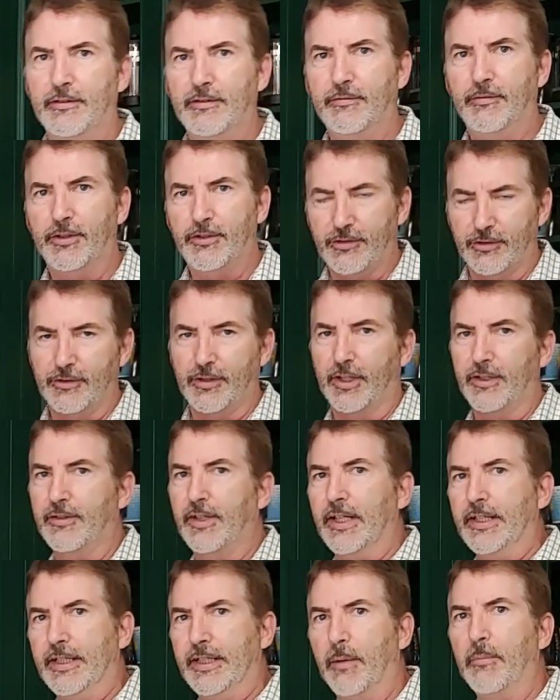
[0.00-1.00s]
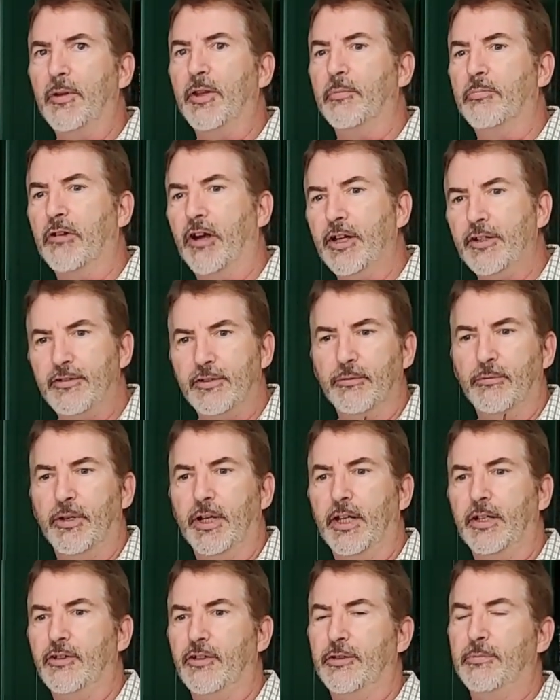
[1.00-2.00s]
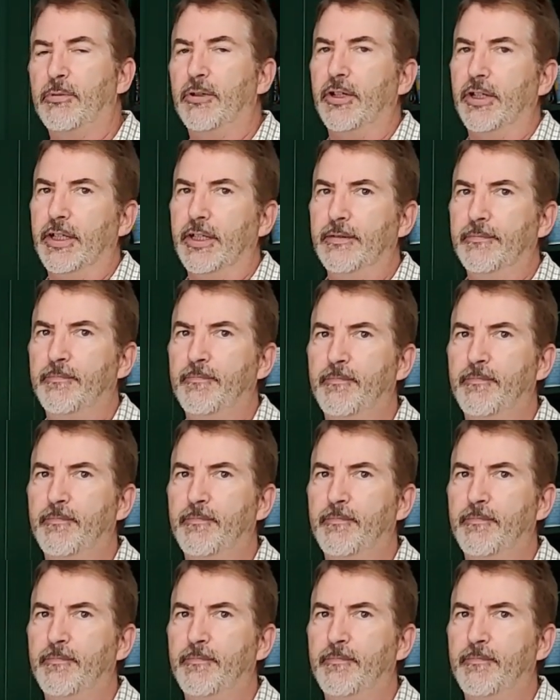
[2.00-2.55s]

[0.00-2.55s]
which is like say double the price of what I just put in.